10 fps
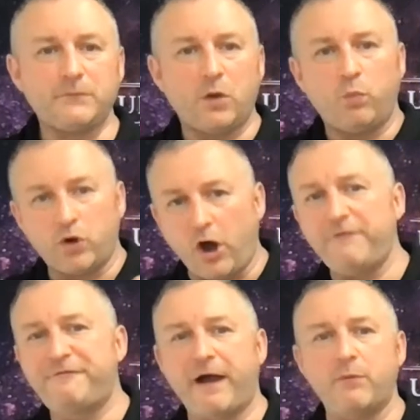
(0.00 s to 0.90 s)
what I
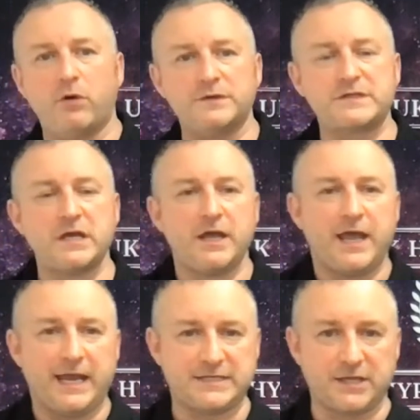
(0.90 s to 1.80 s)
found
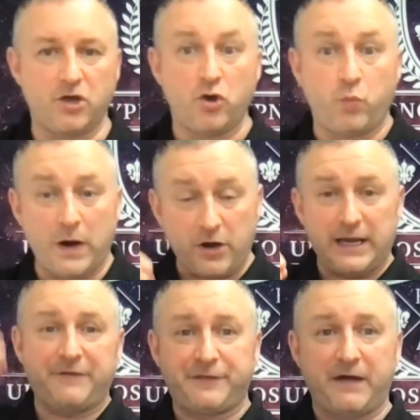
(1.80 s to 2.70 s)
is that when I
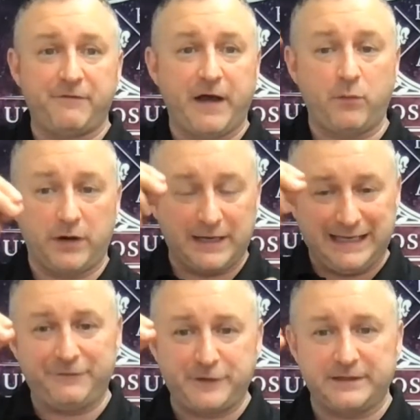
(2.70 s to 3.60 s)
left that valve, when I
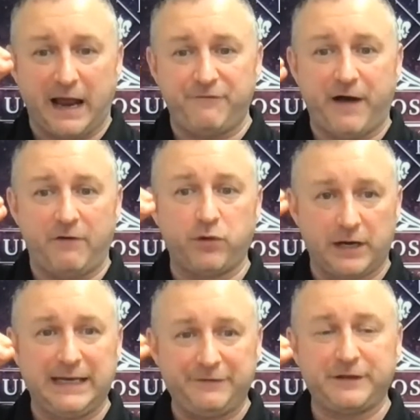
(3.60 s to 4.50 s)
lifted that
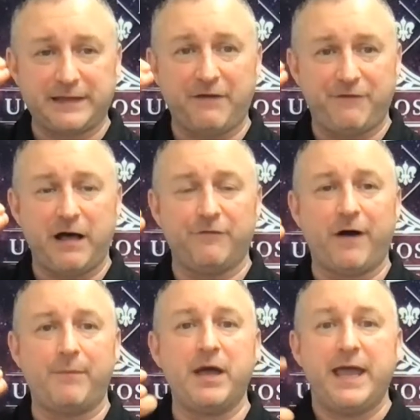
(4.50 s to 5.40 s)
valve
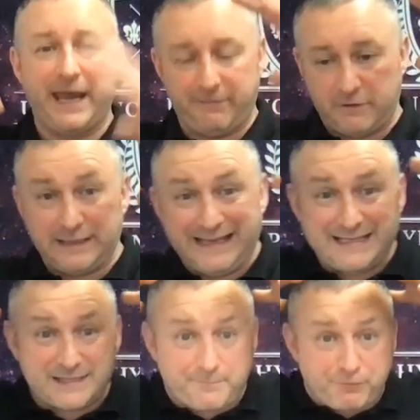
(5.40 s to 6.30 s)
up, it
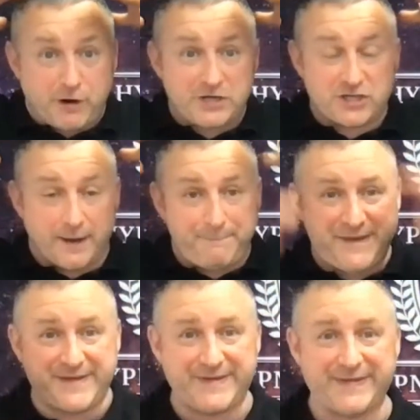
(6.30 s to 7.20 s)
released the pressure
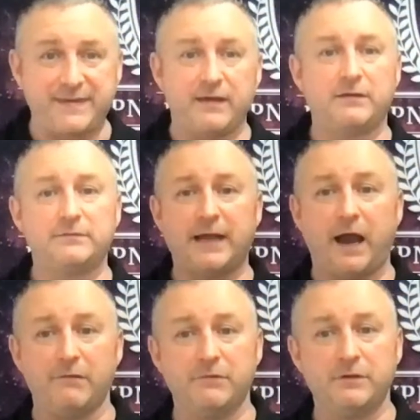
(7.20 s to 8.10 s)

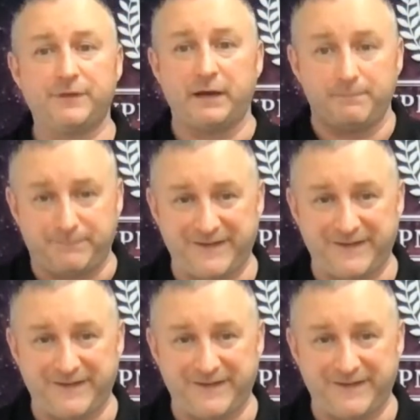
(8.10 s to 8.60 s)
down. Then